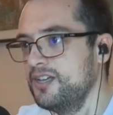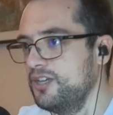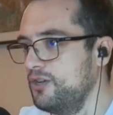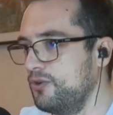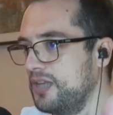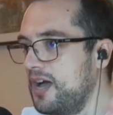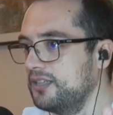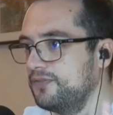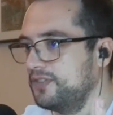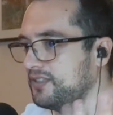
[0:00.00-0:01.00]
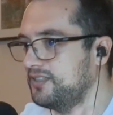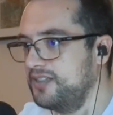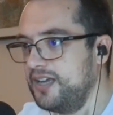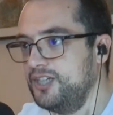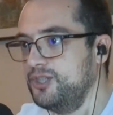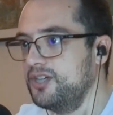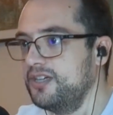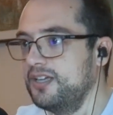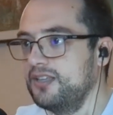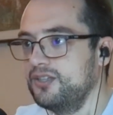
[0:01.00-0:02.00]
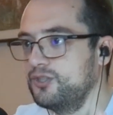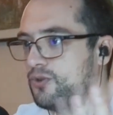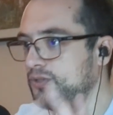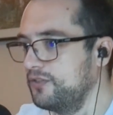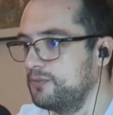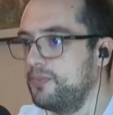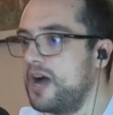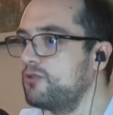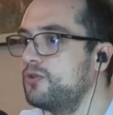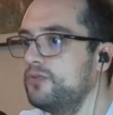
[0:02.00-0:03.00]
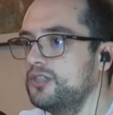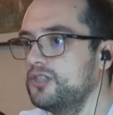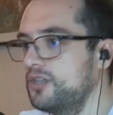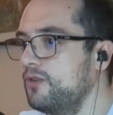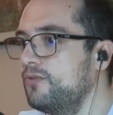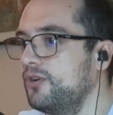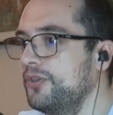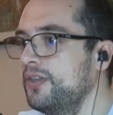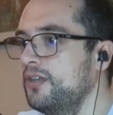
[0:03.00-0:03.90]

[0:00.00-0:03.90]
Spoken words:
that of Anastasia and the song of Sparrow and so on,